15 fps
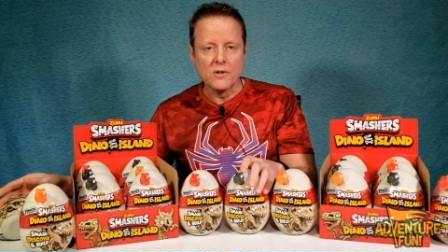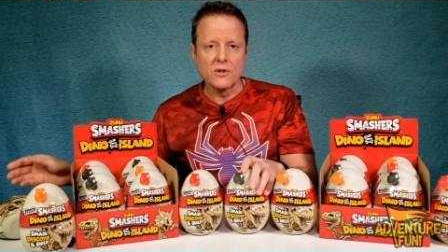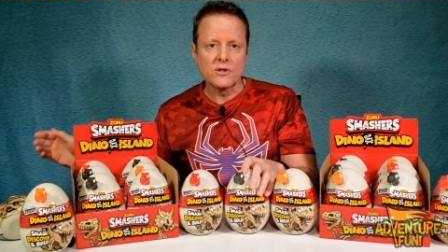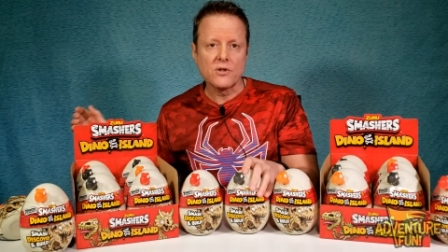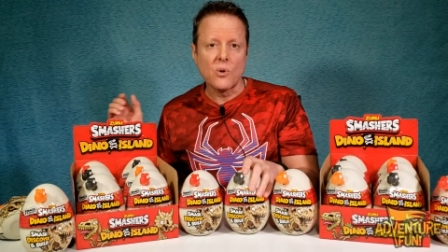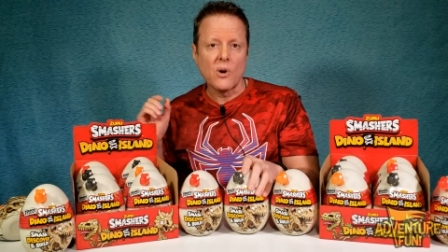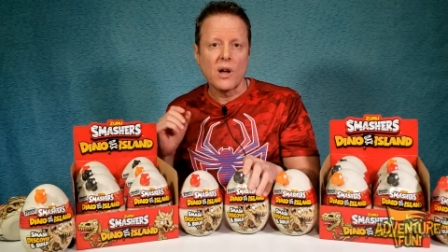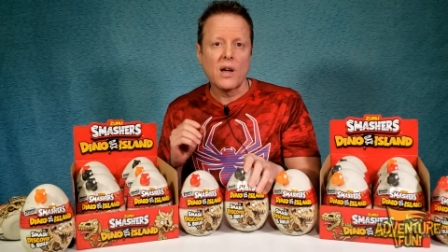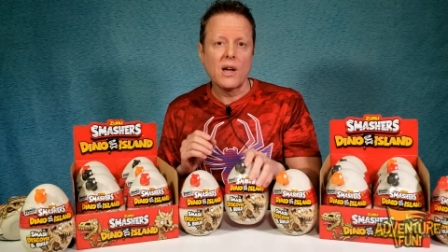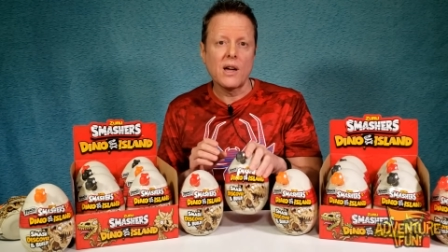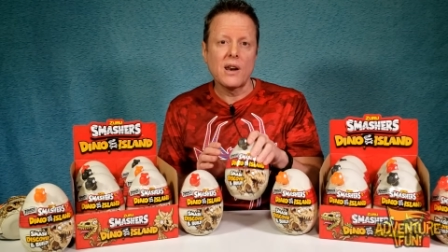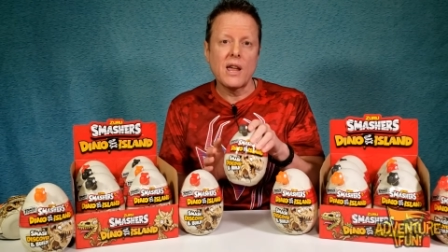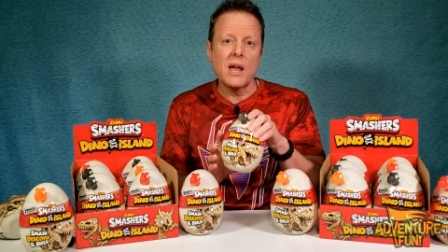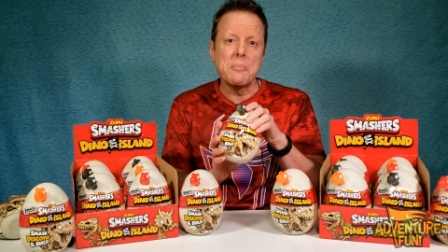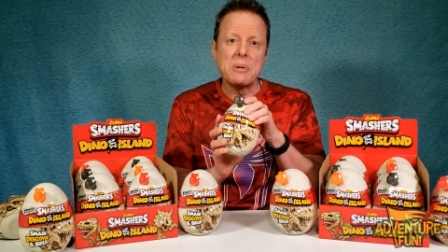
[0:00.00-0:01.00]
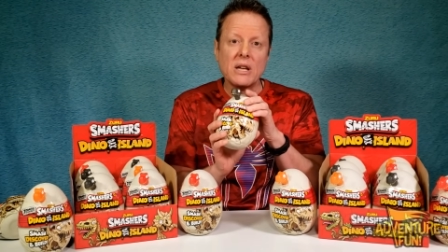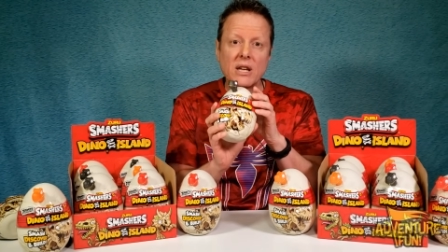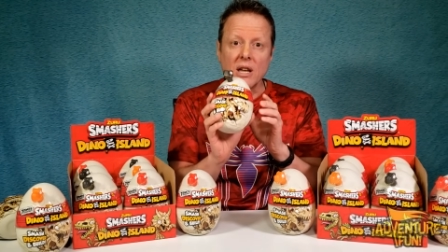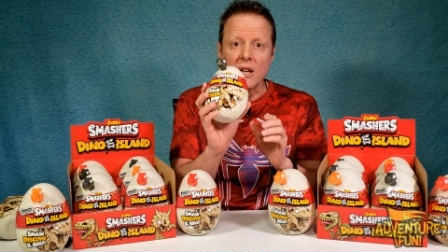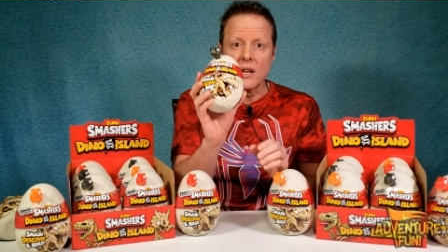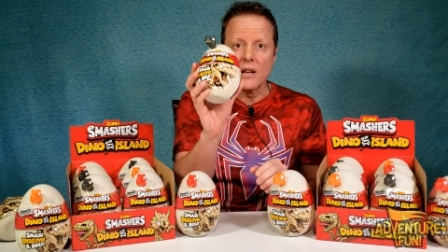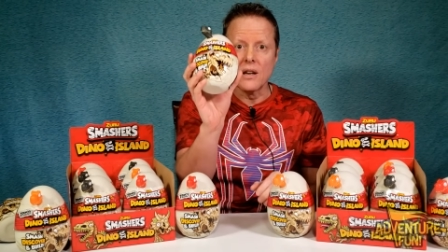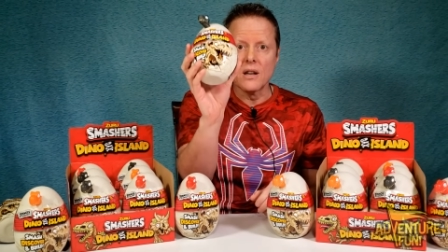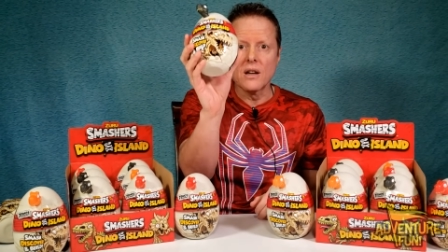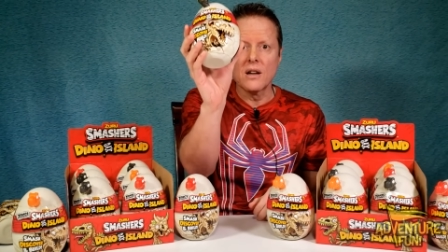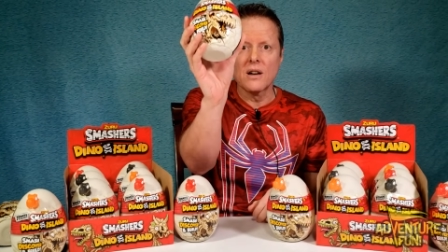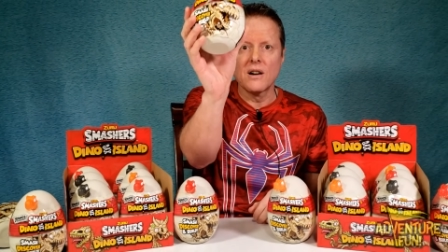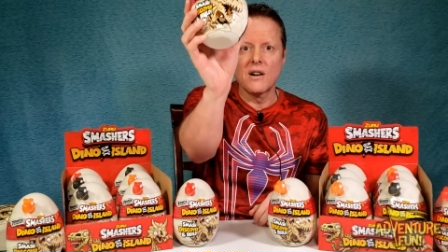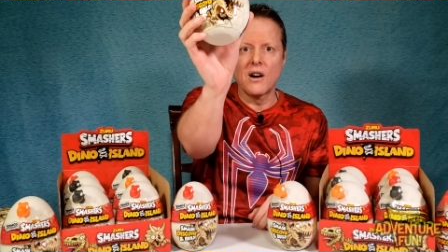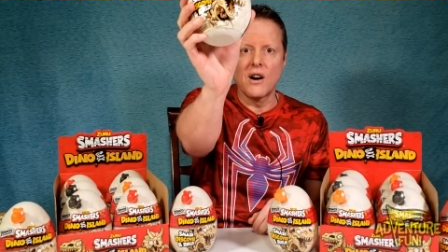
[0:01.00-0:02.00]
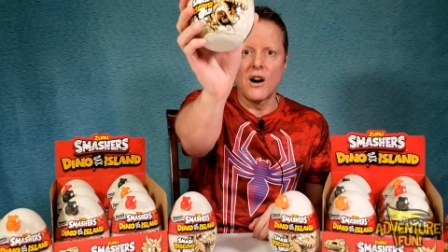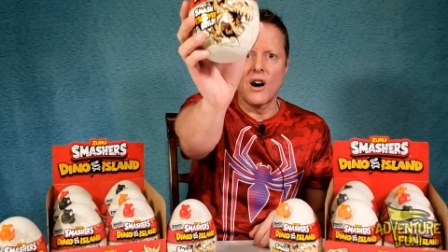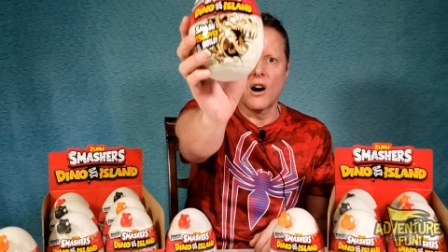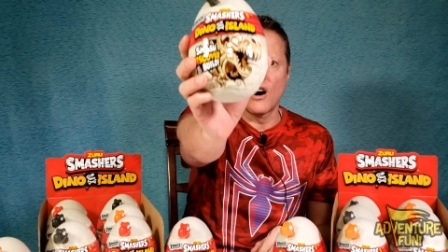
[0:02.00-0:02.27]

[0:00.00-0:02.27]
let's go ahead and begin our